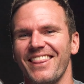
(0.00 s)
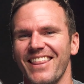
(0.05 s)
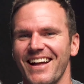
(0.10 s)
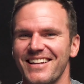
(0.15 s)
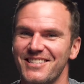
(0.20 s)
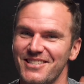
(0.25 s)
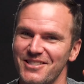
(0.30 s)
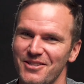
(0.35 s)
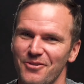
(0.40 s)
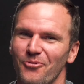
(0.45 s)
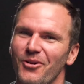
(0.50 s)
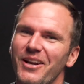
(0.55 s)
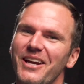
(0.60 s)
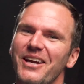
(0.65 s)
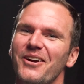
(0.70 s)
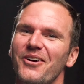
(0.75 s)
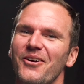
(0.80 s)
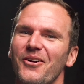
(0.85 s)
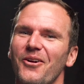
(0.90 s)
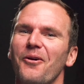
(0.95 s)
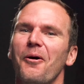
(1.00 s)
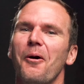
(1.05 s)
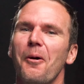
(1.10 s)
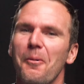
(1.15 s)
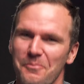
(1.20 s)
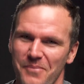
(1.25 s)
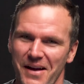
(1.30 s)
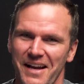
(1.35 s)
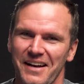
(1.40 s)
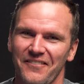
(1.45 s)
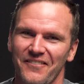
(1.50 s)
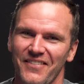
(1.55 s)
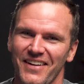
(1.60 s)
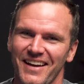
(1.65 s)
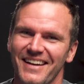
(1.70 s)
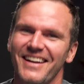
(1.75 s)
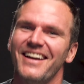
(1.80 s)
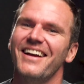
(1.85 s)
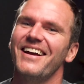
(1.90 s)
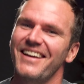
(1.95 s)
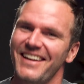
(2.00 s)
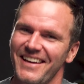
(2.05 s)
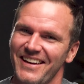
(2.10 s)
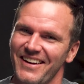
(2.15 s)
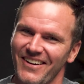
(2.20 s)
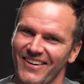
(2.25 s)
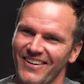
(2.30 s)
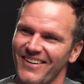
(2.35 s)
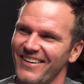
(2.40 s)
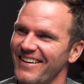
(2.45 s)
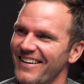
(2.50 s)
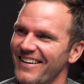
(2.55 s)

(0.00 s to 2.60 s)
That's the real benefit here.